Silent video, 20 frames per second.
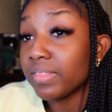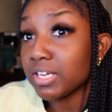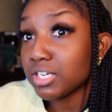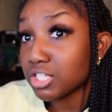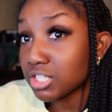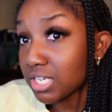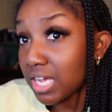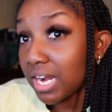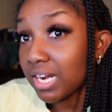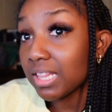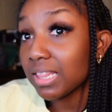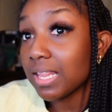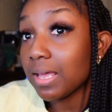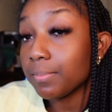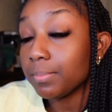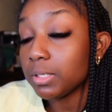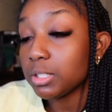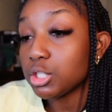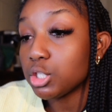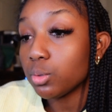they just kind of
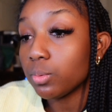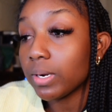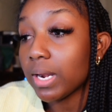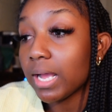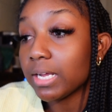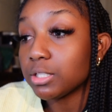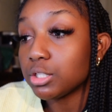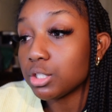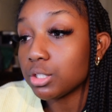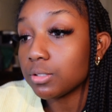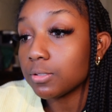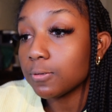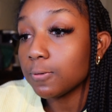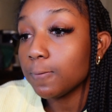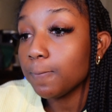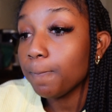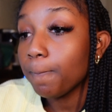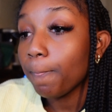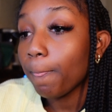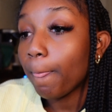let me do what I
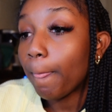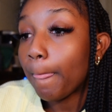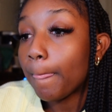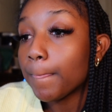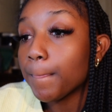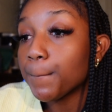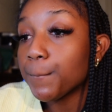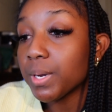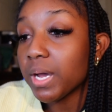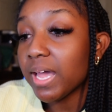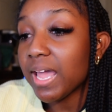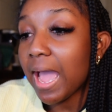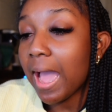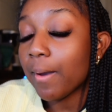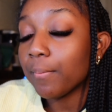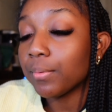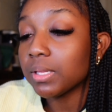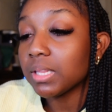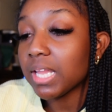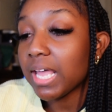do. But
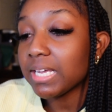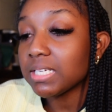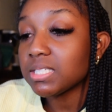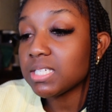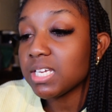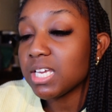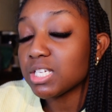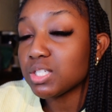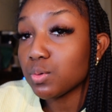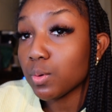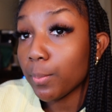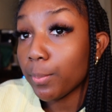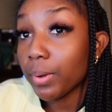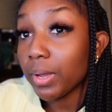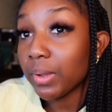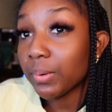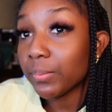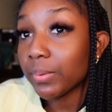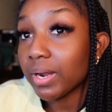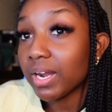I would like to get to a
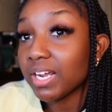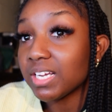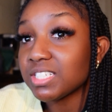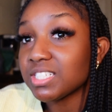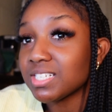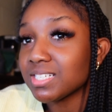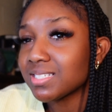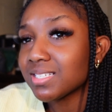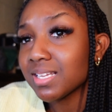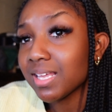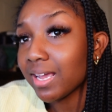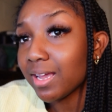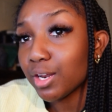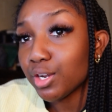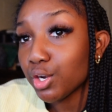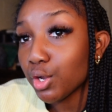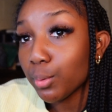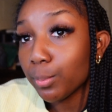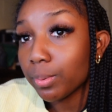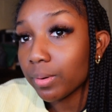point where it's just like a
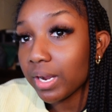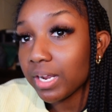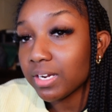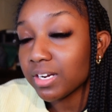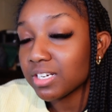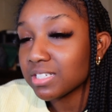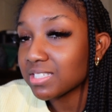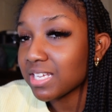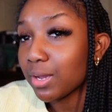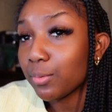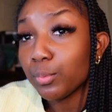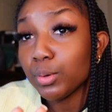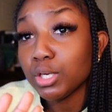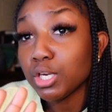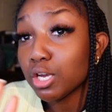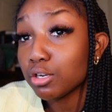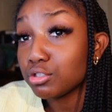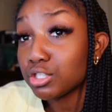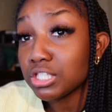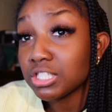no-brainer. It's like, we
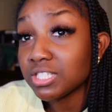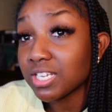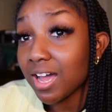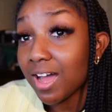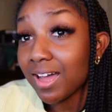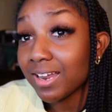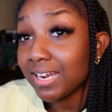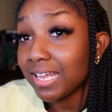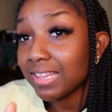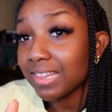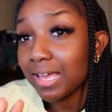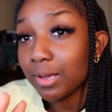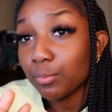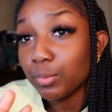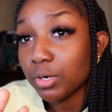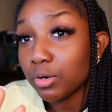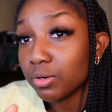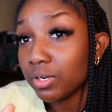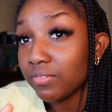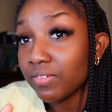know she's got it. Like,
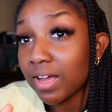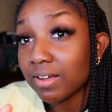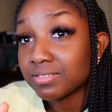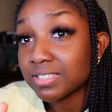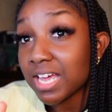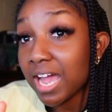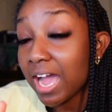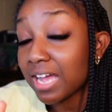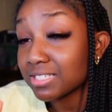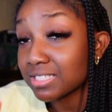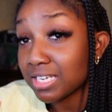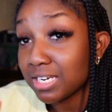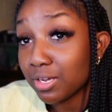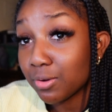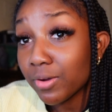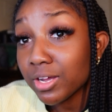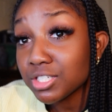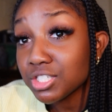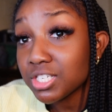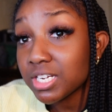we don't even have to ask any
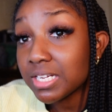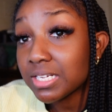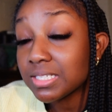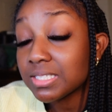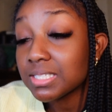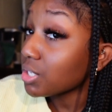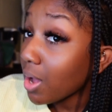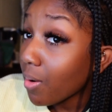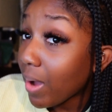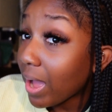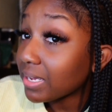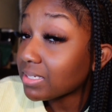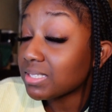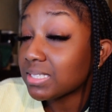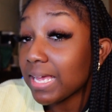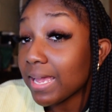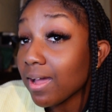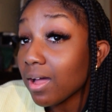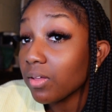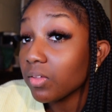questions. So I
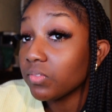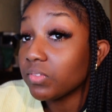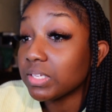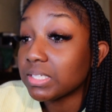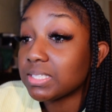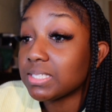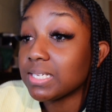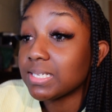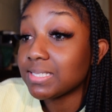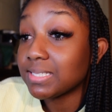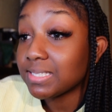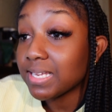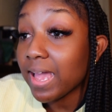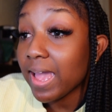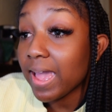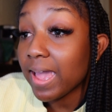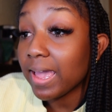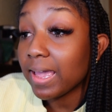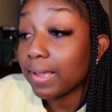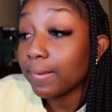say all of this to
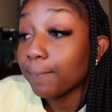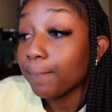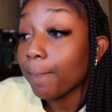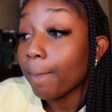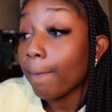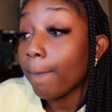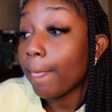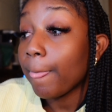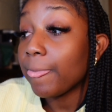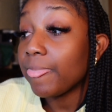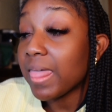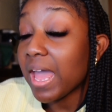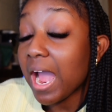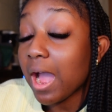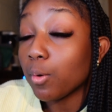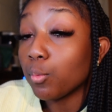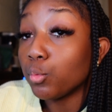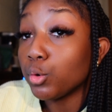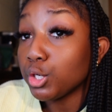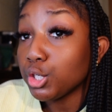say
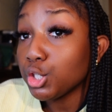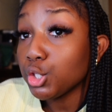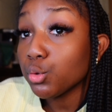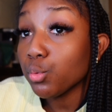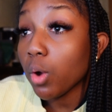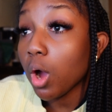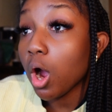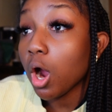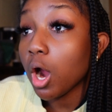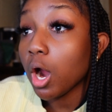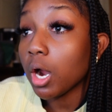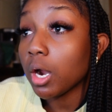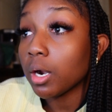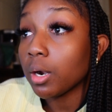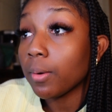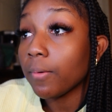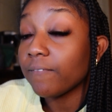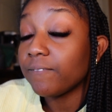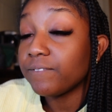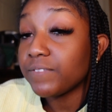that when you
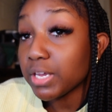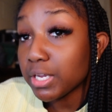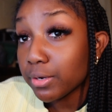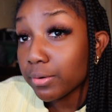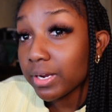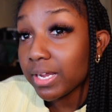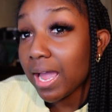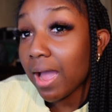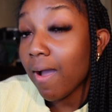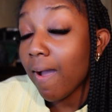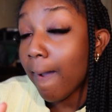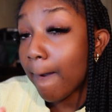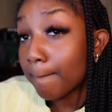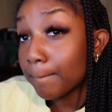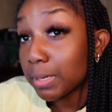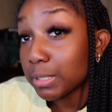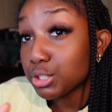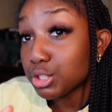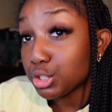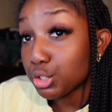are figuring out how
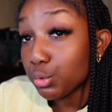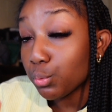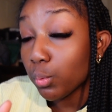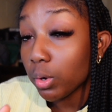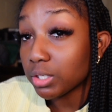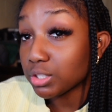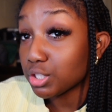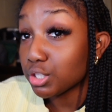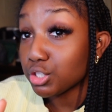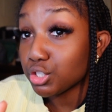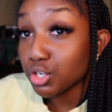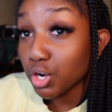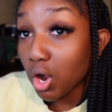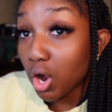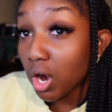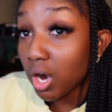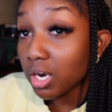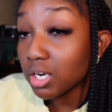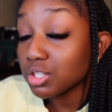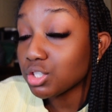much you want to
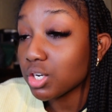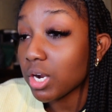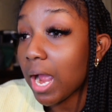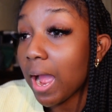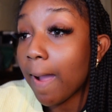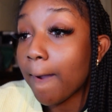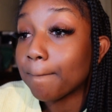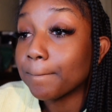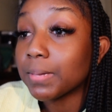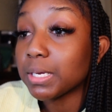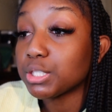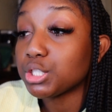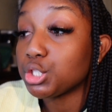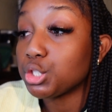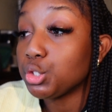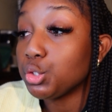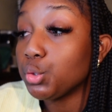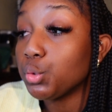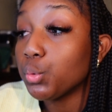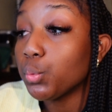charge or how much
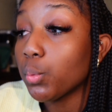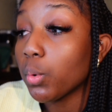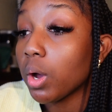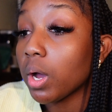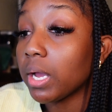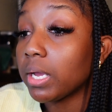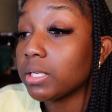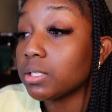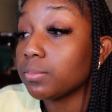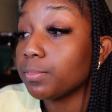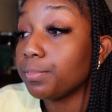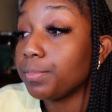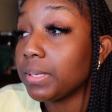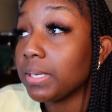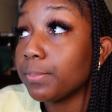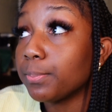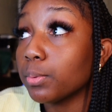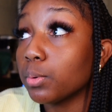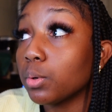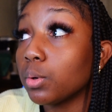you want
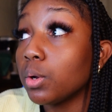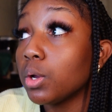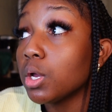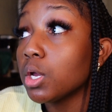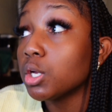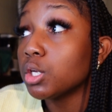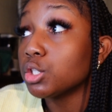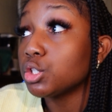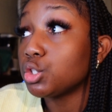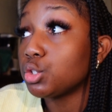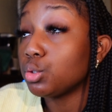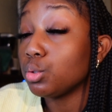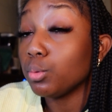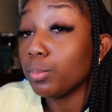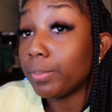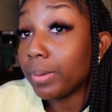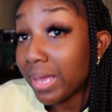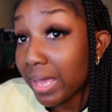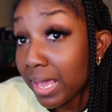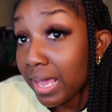people to
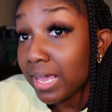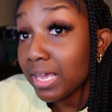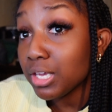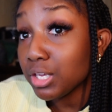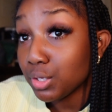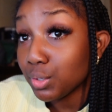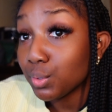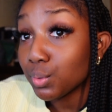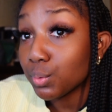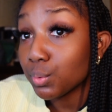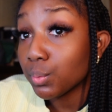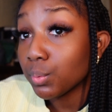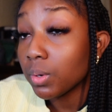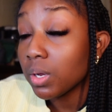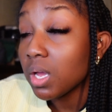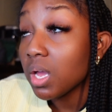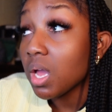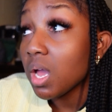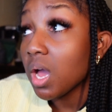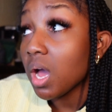pay you,
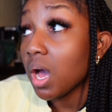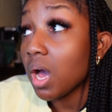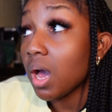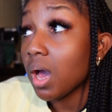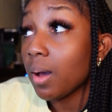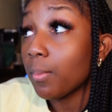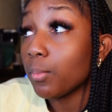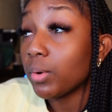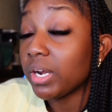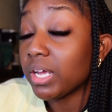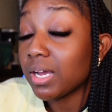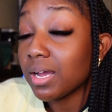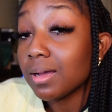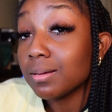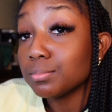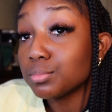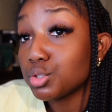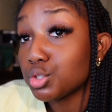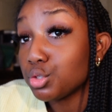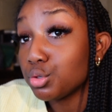when it
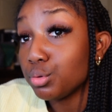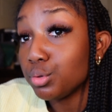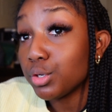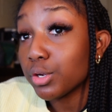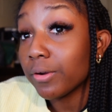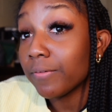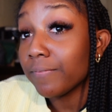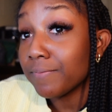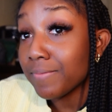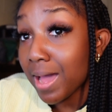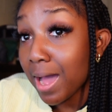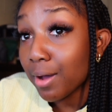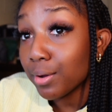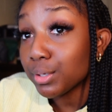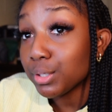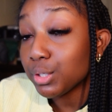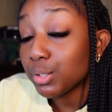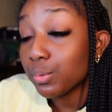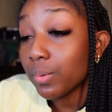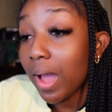comes to your
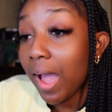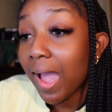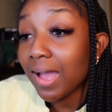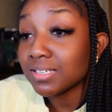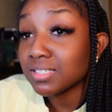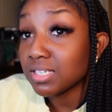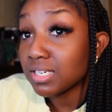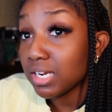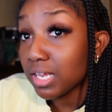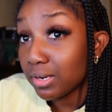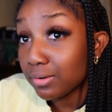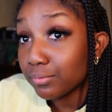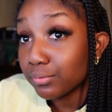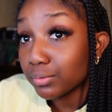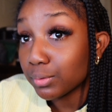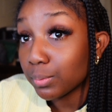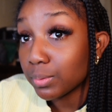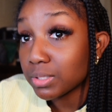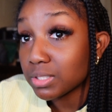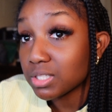value as an
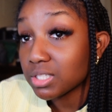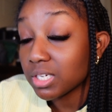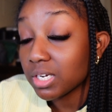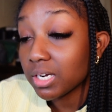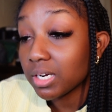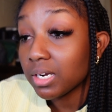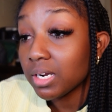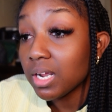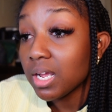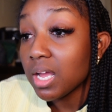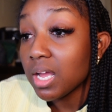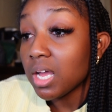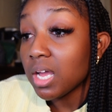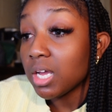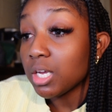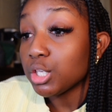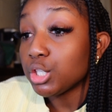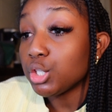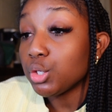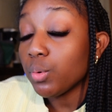influencer,
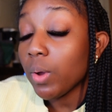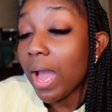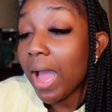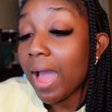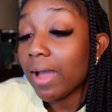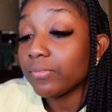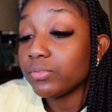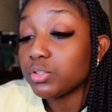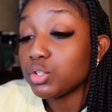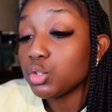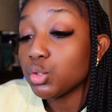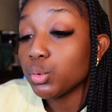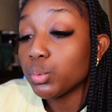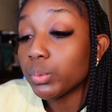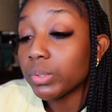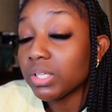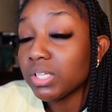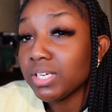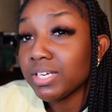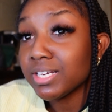you have to
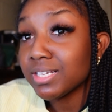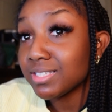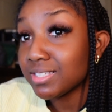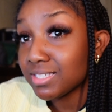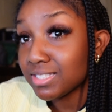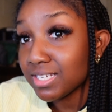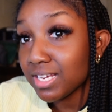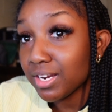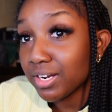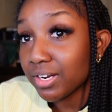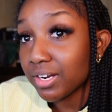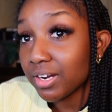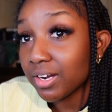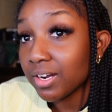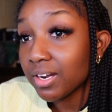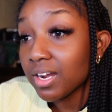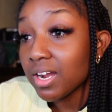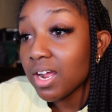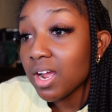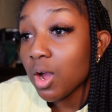really consider
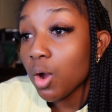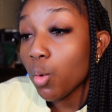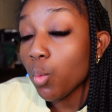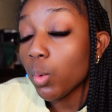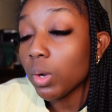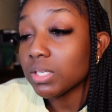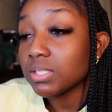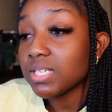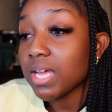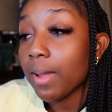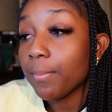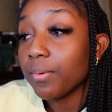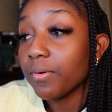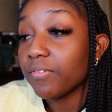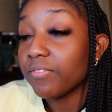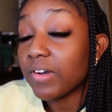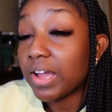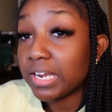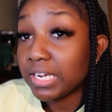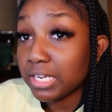what type of
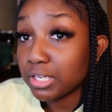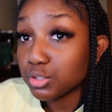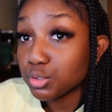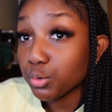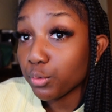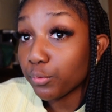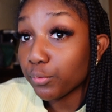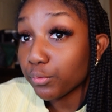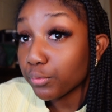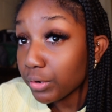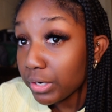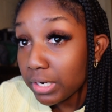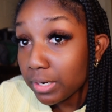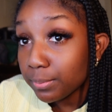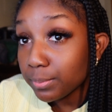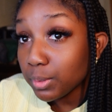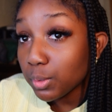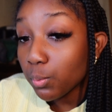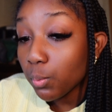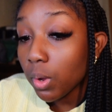financial
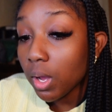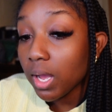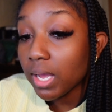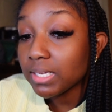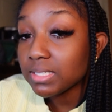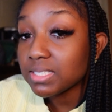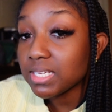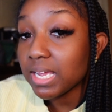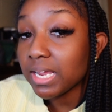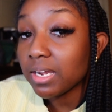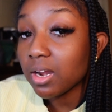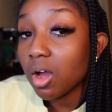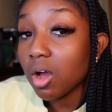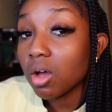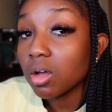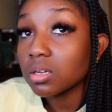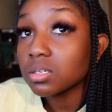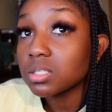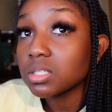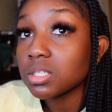freedom you want, and
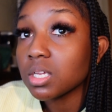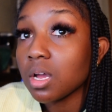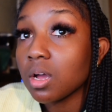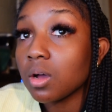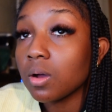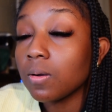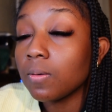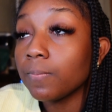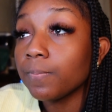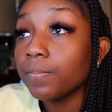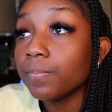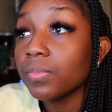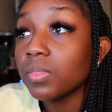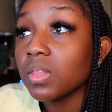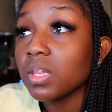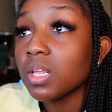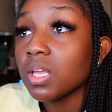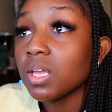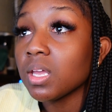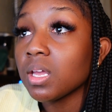also,
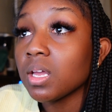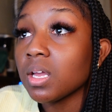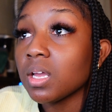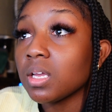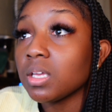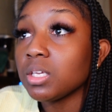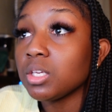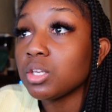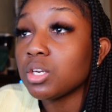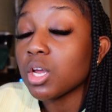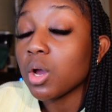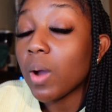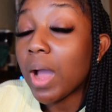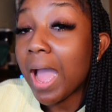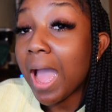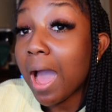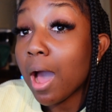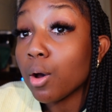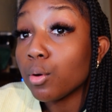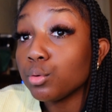you know,
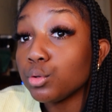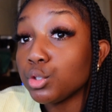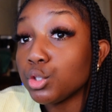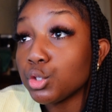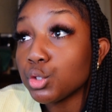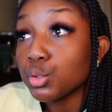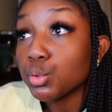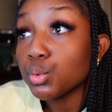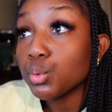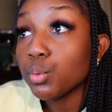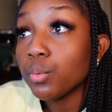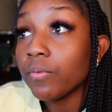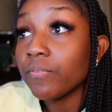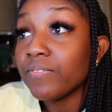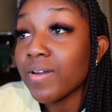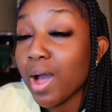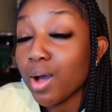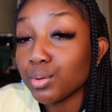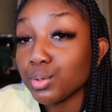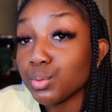how you
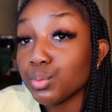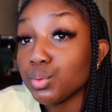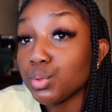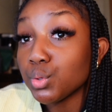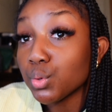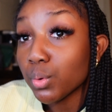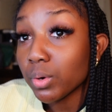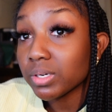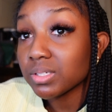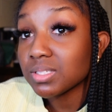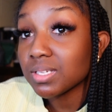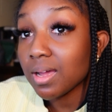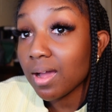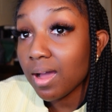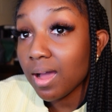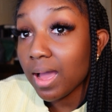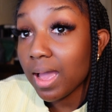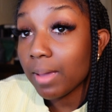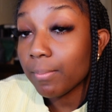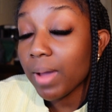value your
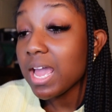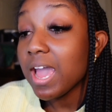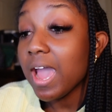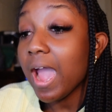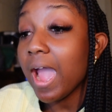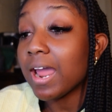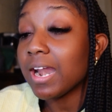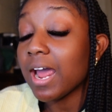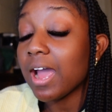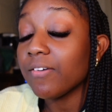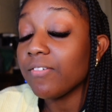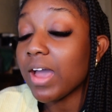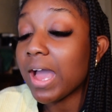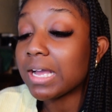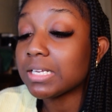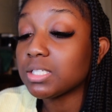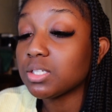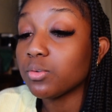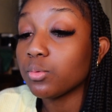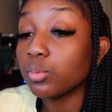time. And I've
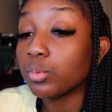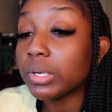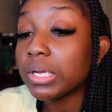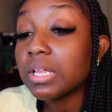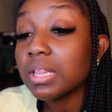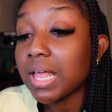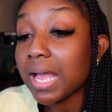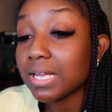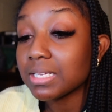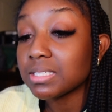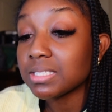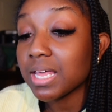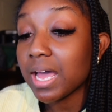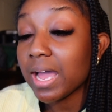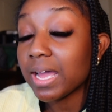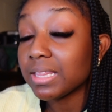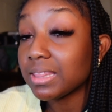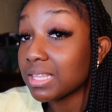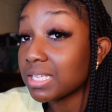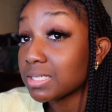had to realize
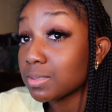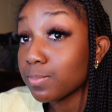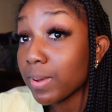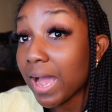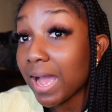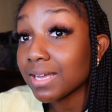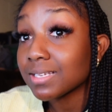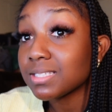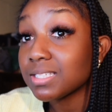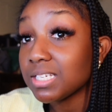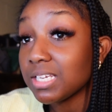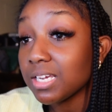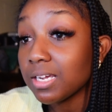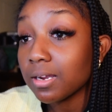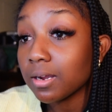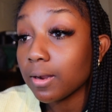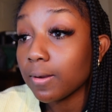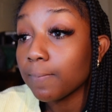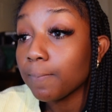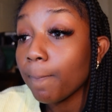that in this past
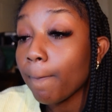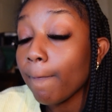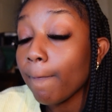year,